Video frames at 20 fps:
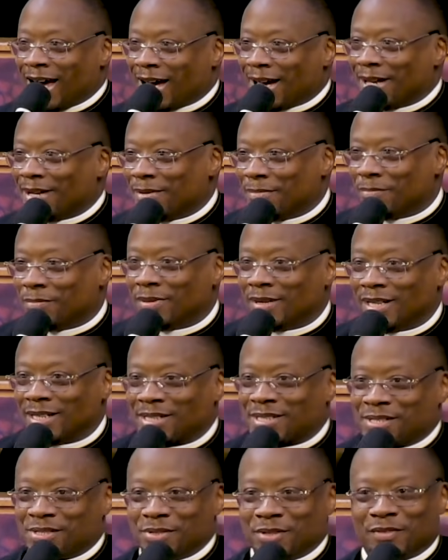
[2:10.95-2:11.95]
I am
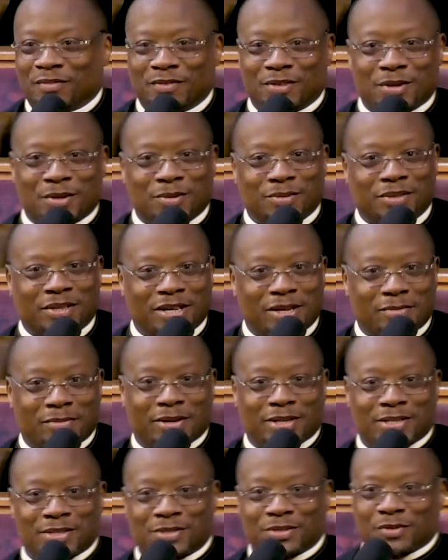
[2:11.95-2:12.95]
blessed to have known
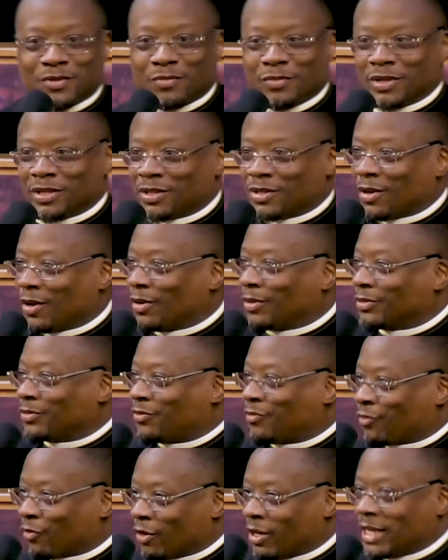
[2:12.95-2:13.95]
him and to have been
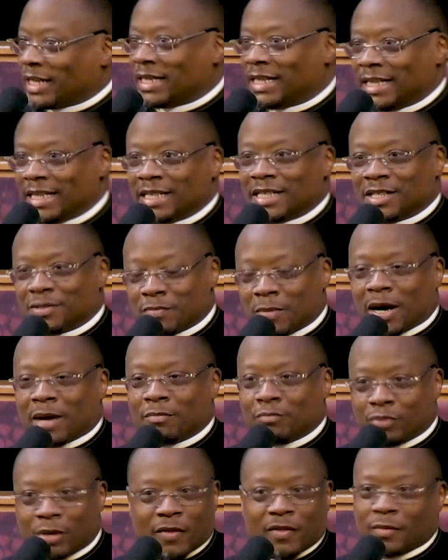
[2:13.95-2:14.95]
called friend. He is
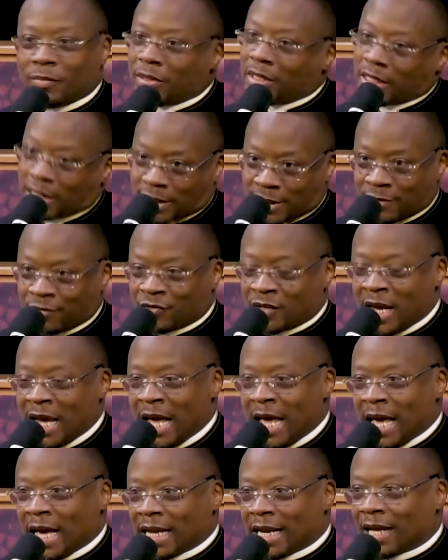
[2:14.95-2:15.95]
my brother beloved,
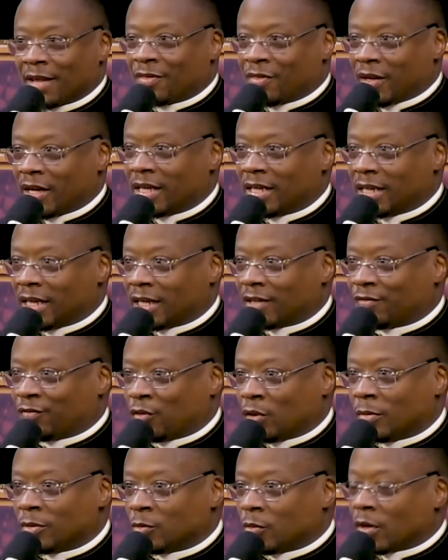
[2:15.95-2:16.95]
and I thank God
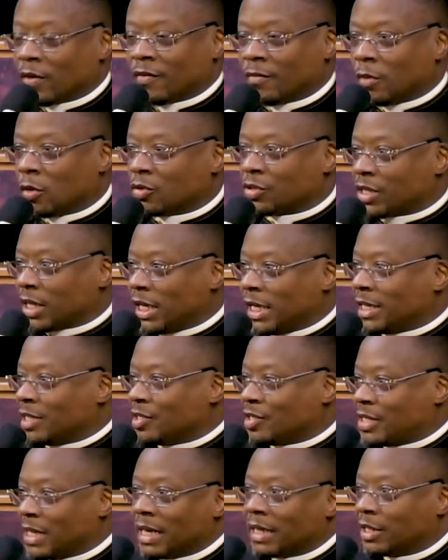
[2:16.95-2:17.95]
for him. One of the most
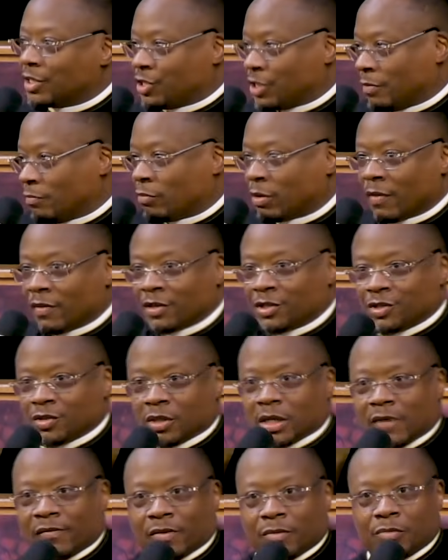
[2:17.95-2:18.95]
intelligent brothers
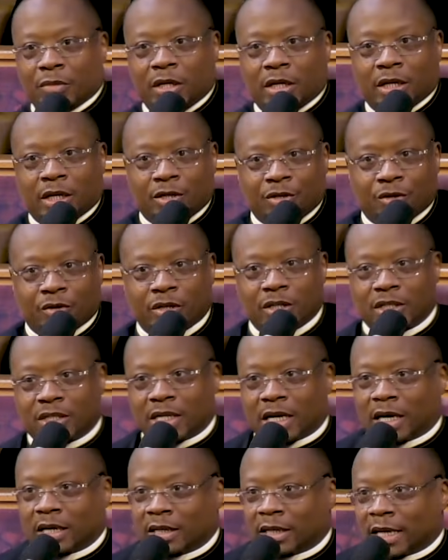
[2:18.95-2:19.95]
you'll ever meet in your
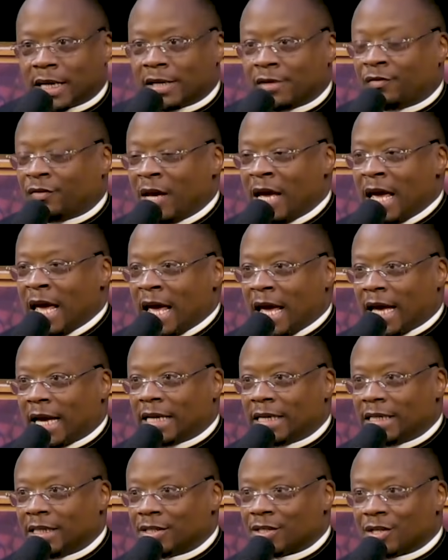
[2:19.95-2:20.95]
entire life,
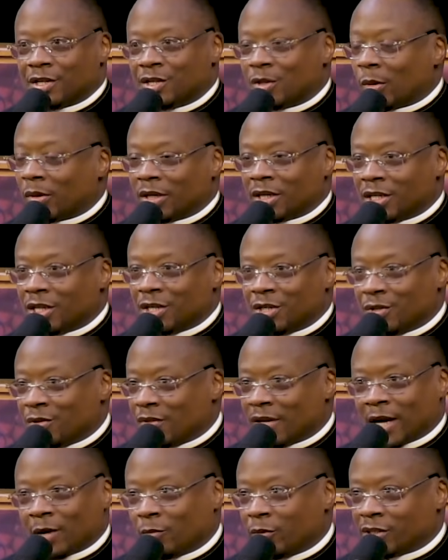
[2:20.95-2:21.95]
and he's anointed to
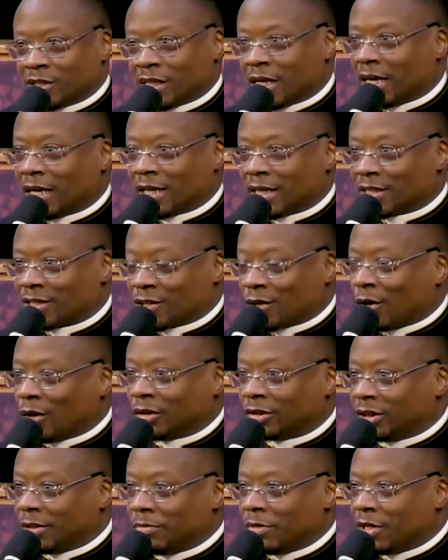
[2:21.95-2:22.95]
do that which God has
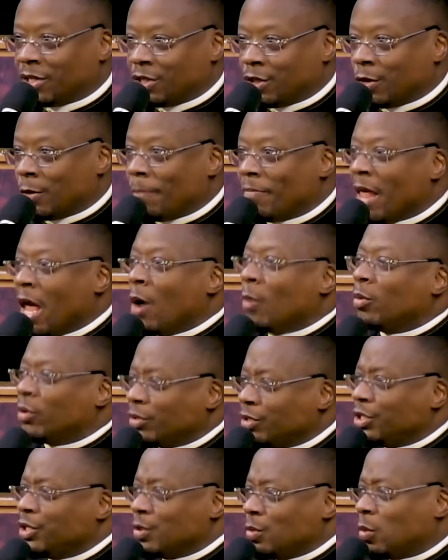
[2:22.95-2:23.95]
called him to do.
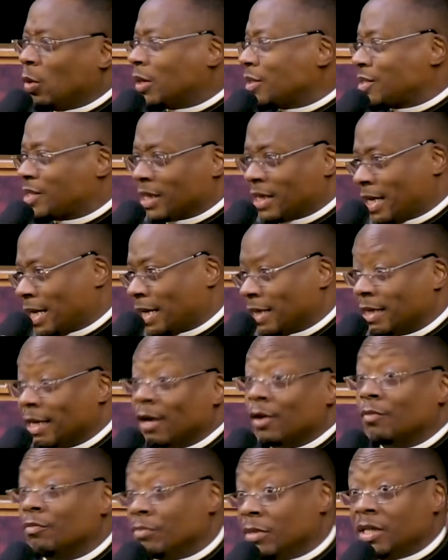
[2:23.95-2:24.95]
Will you once again
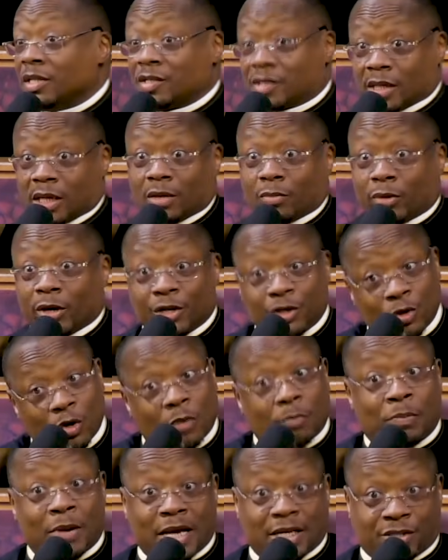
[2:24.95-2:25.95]
help me celebrate
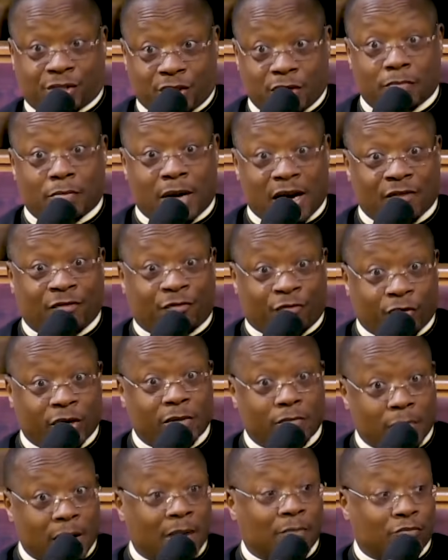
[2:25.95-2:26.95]
your pastor, my
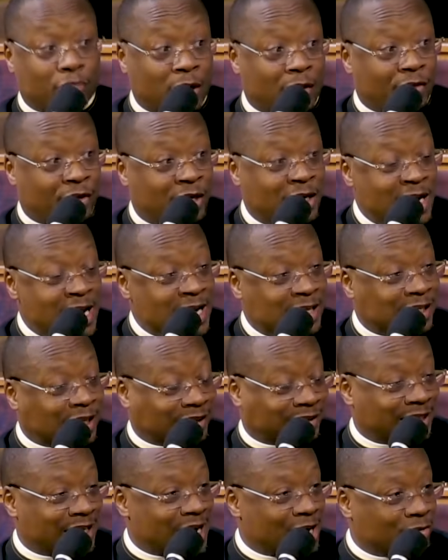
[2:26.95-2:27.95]
friend, my brother,
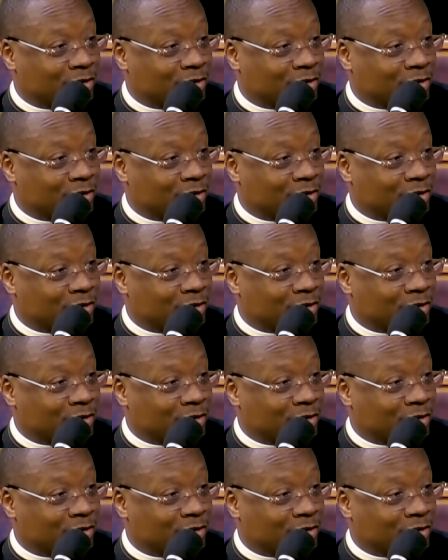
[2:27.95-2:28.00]
Dr.